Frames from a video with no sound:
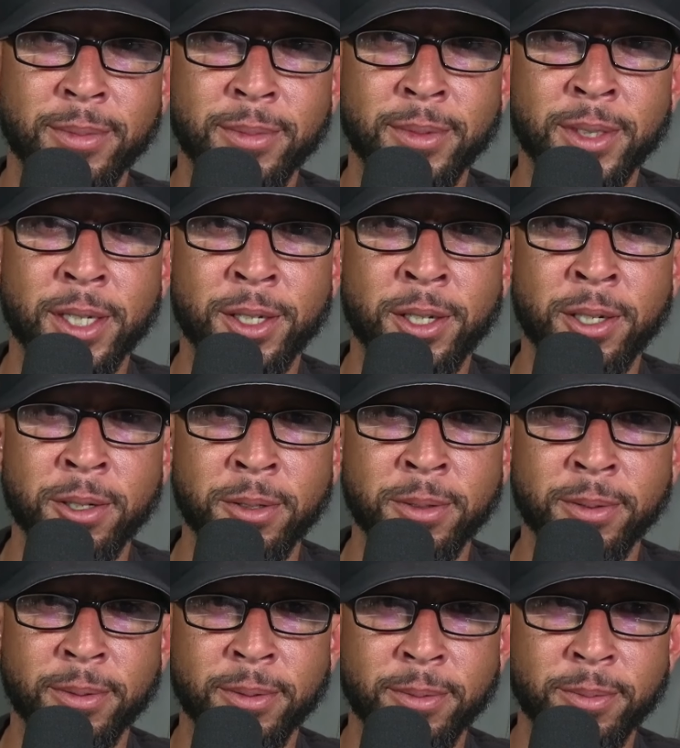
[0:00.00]
to 2
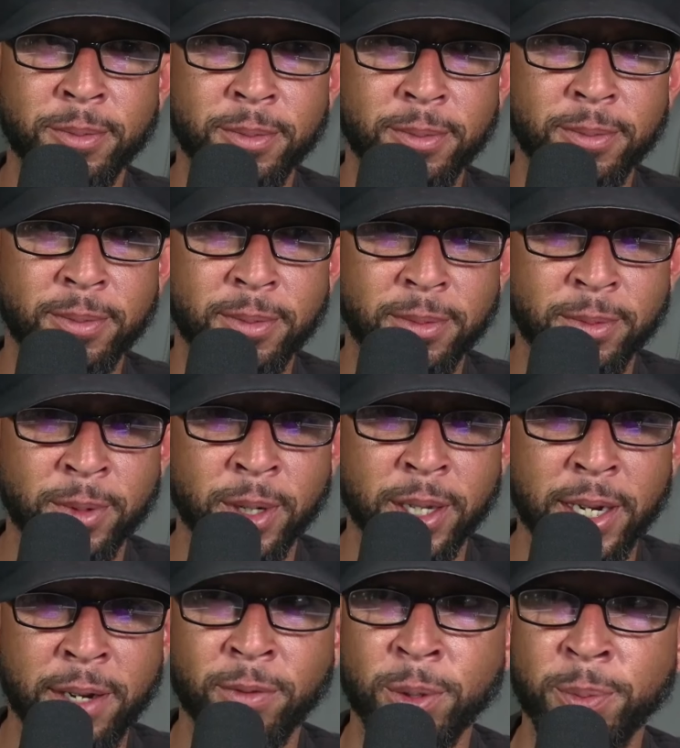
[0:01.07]
really
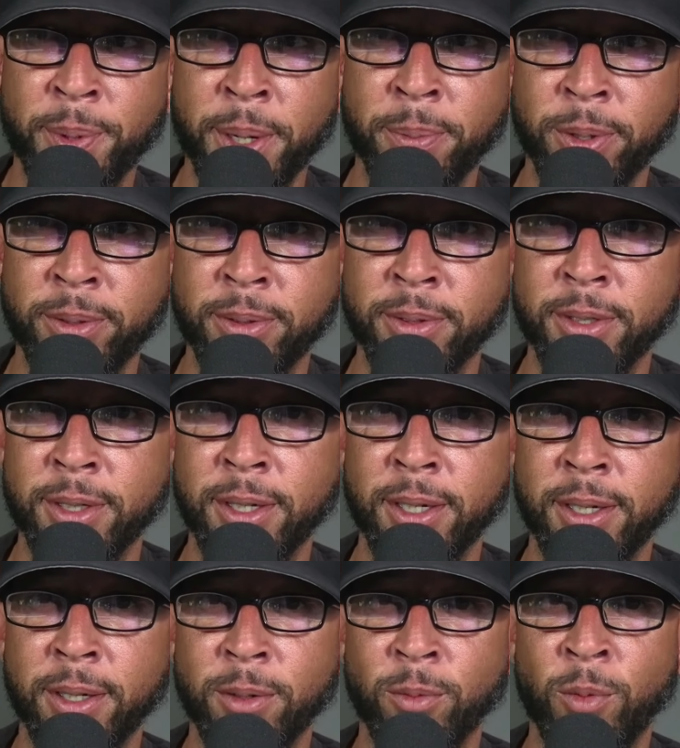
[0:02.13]
evil people.
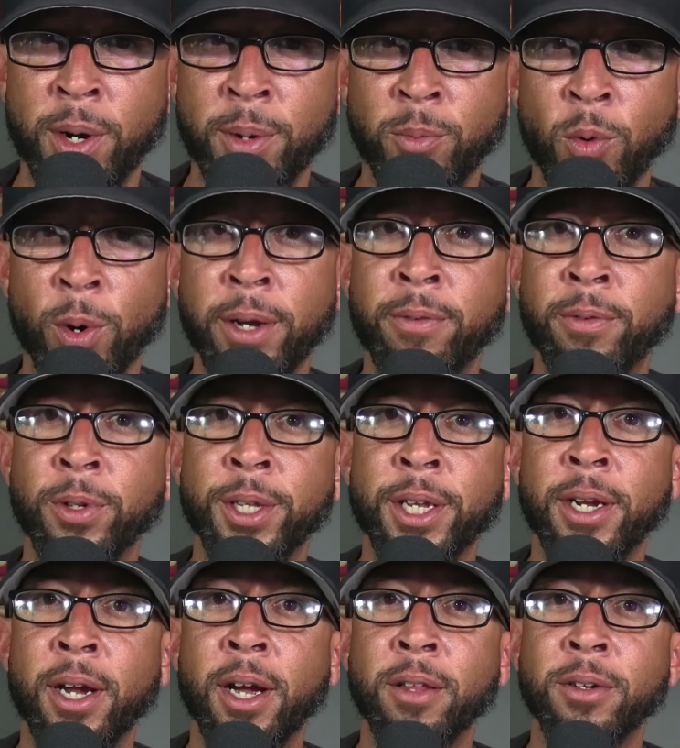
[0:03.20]
one more evil than
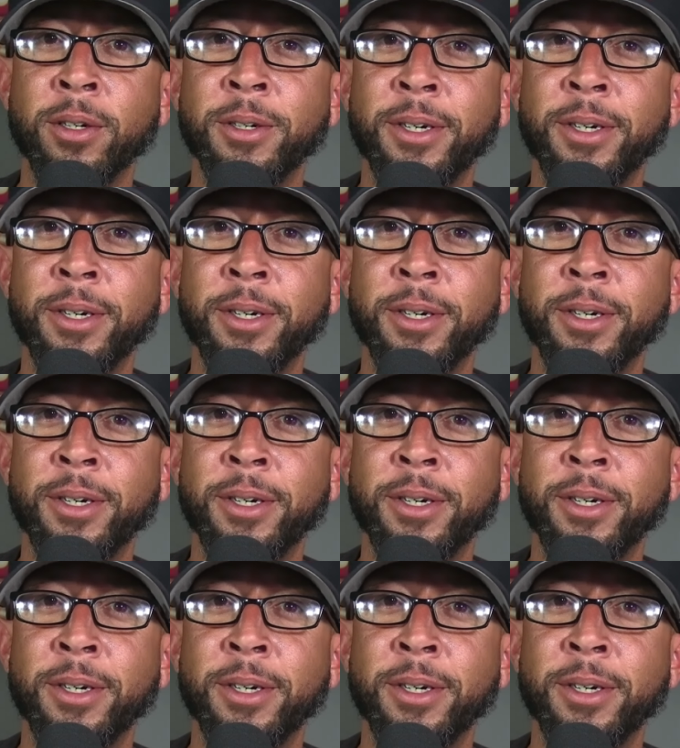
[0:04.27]
the other.